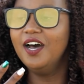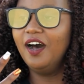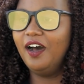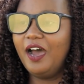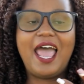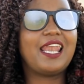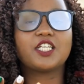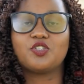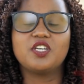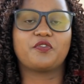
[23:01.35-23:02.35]
I
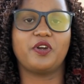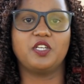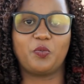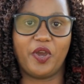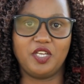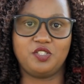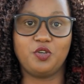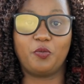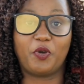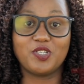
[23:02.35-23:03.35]
like to give credit where it's
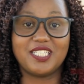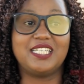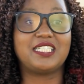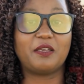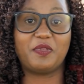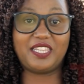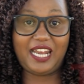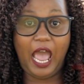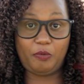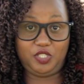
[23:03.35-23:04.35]
due, because he did something
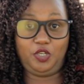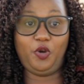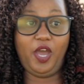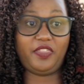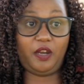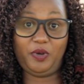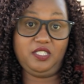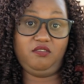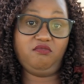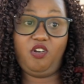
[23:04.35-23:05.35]
that I was
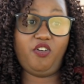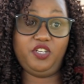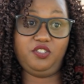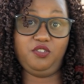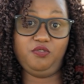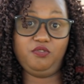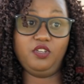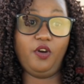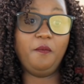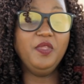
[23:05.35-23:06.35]
not going to do,
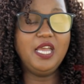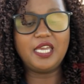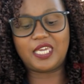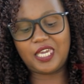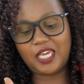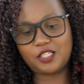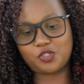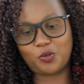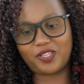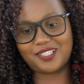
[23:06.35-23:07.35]
you know. He
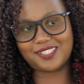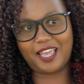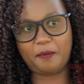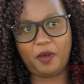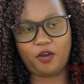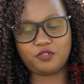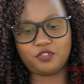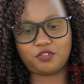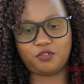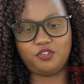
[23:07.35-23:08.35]
took the time out
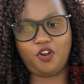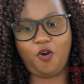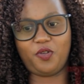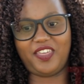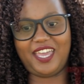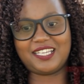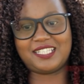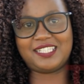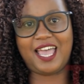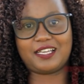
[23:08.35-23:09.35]
to know the
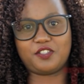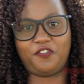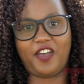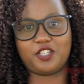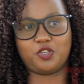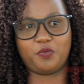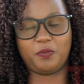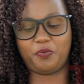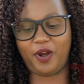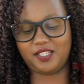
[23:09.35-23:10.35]
exact
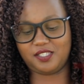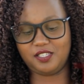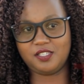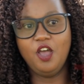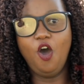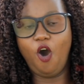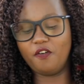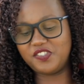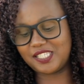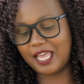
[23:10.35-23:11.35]
factory prices
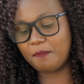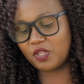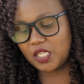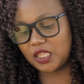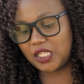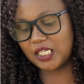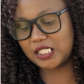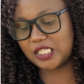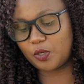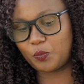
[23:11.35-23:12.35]
of some of the
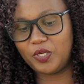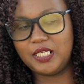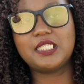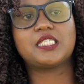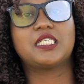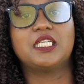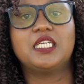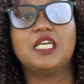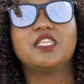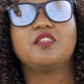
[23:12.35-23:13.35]
things that were
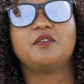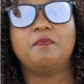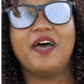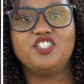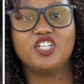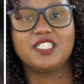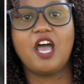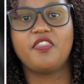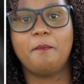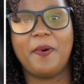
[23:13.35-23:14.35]
listed in the budget.
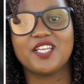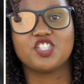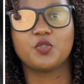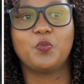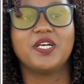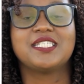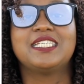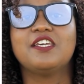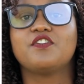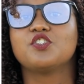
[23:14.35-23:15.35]
Now, the budget was
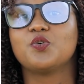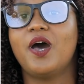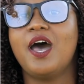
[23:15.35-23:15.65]
given to